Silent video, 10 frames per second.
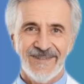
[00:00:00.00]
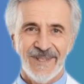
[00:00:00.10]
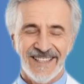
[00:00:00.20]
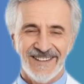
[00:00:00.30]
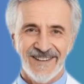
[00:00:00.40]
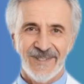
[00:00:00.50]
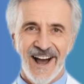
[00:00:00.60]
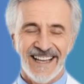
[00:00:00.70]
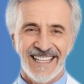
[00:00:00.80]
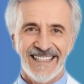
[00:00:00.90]
whether you're
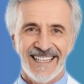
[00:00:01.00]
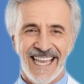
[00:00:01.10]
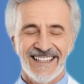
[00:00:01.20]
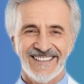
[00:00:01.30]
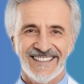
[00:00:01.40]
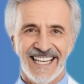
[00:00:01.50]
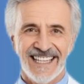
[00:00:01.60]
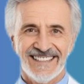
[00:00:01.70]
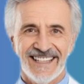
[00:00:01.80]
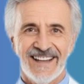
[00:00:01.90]
walking,
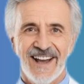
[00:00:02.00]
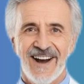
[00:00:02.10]
exercising,